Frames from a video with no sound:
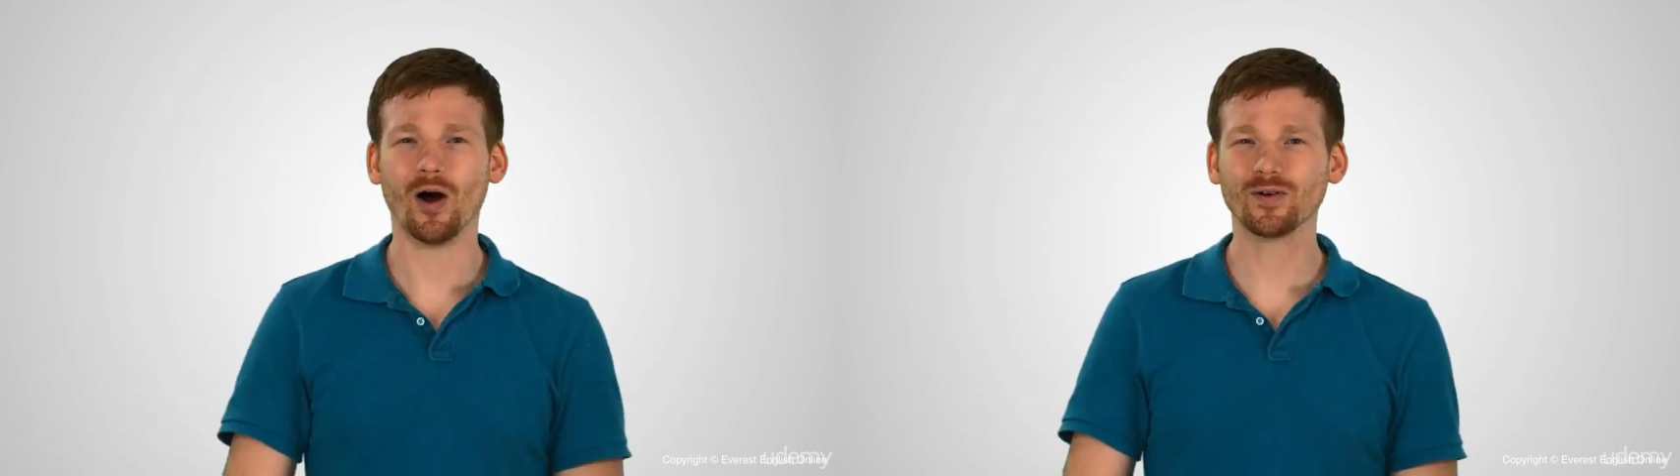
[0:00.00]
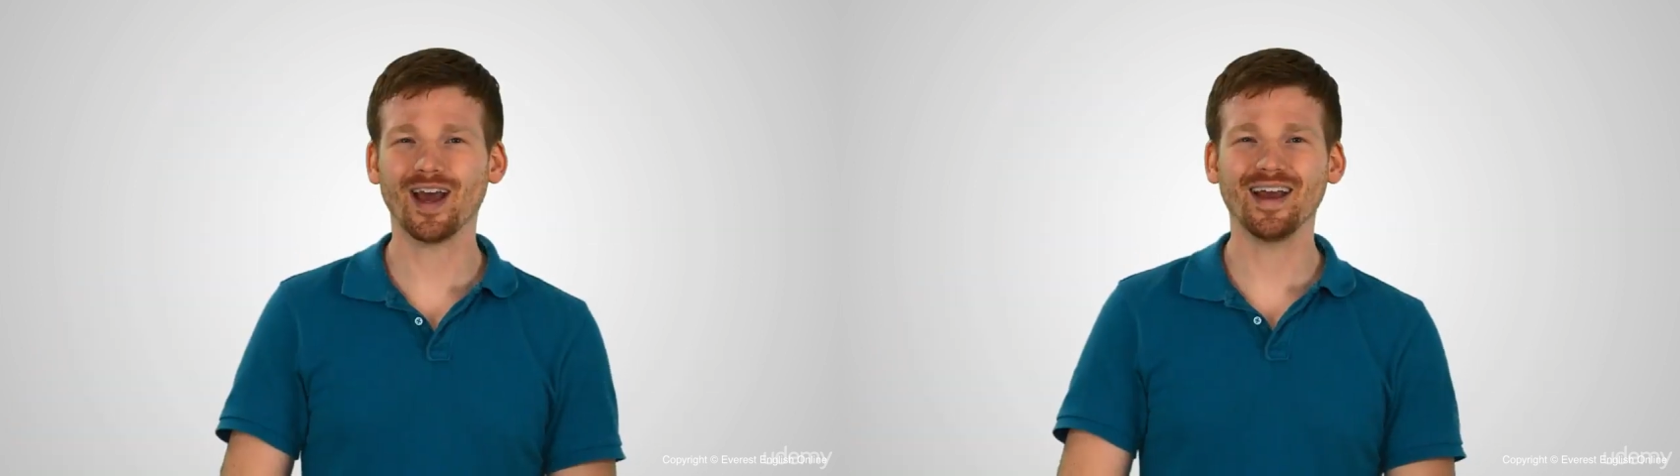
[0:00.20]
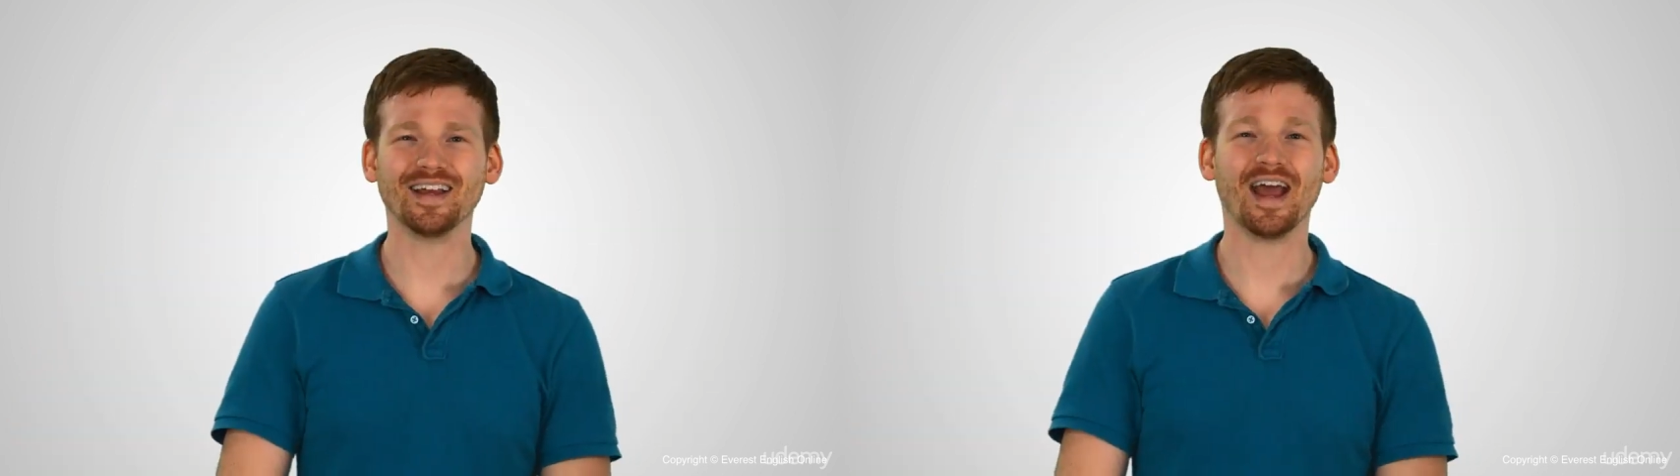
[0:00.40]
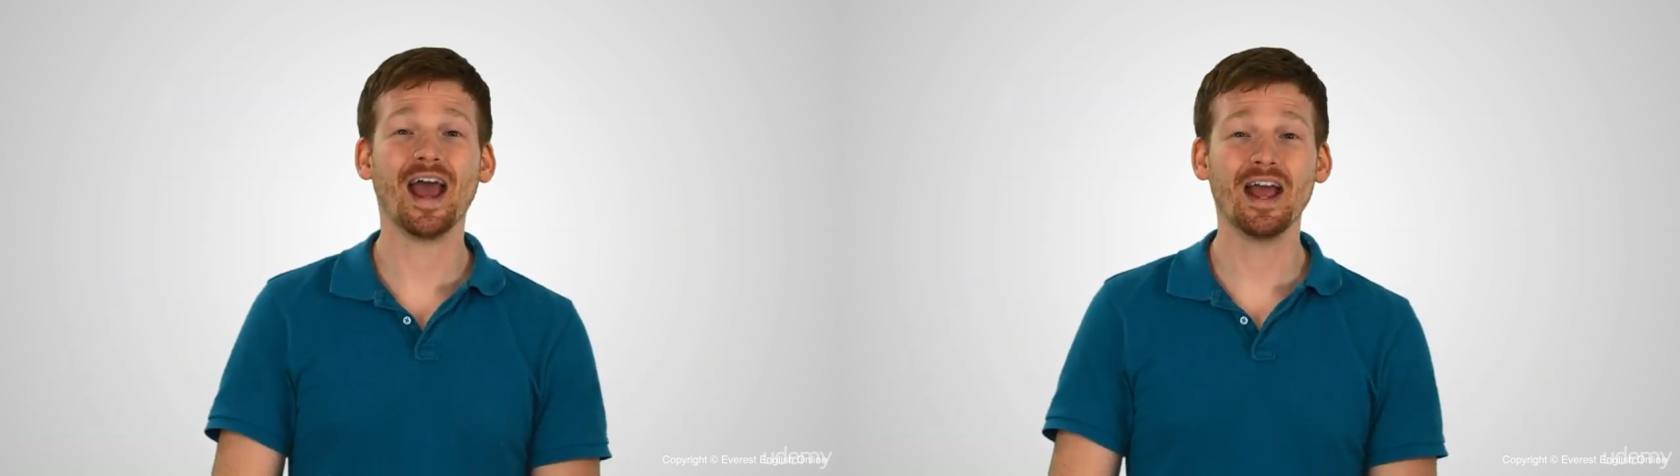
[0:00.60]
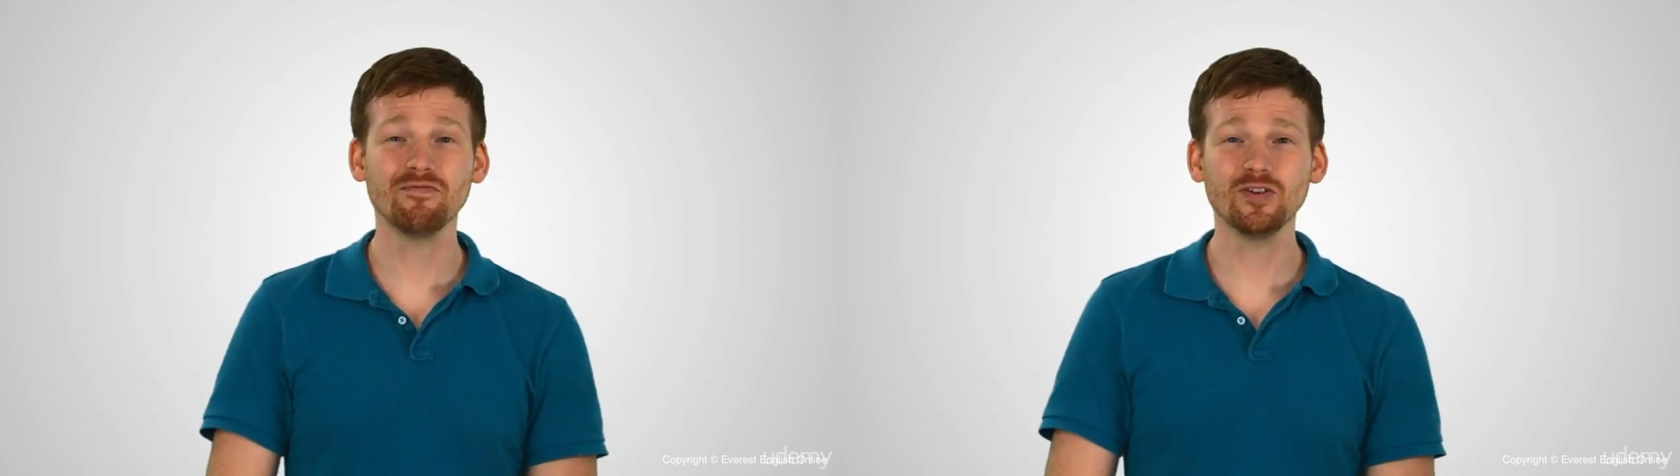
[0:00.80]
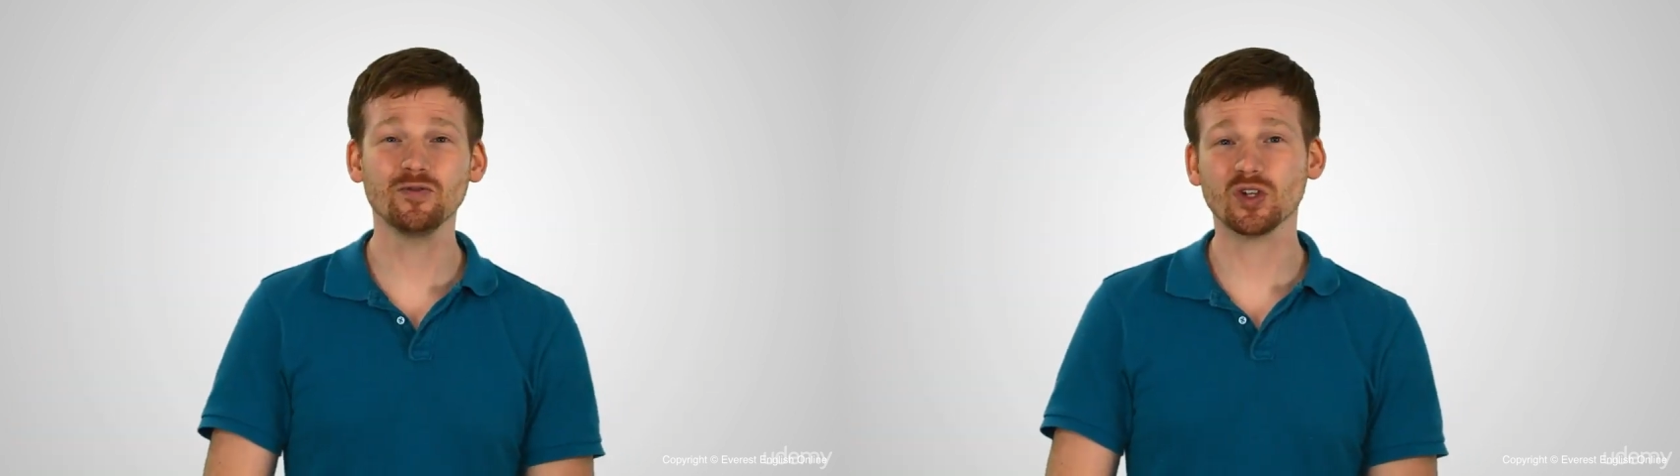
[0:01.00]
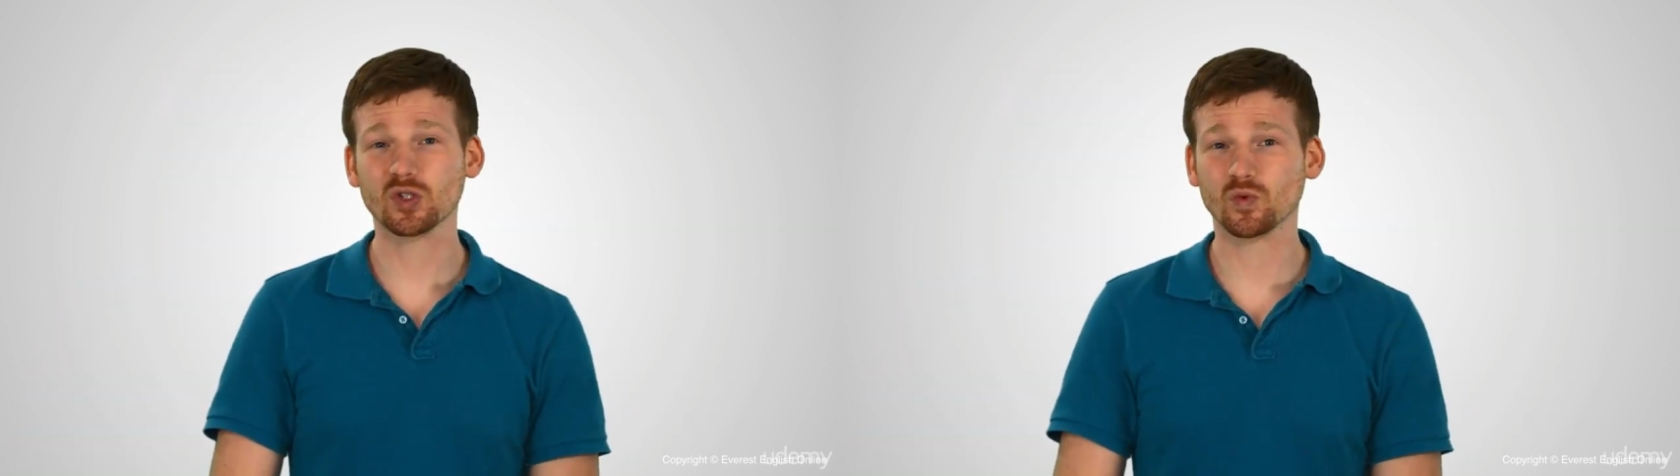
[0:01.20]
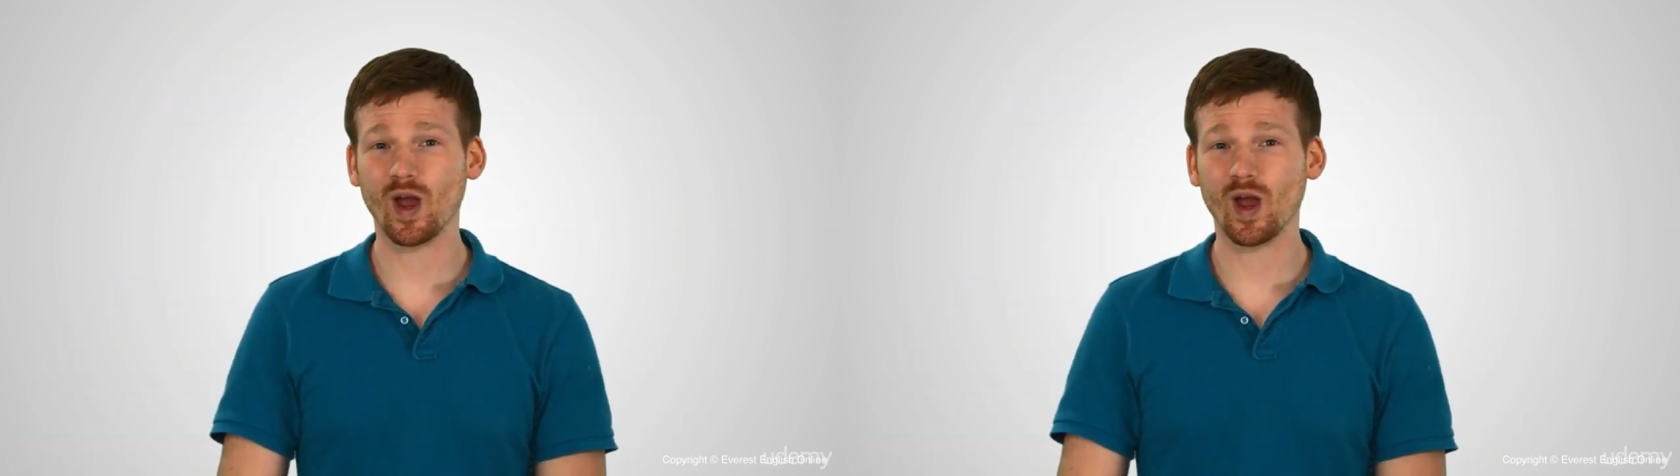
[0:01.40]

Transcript: Okay, if you just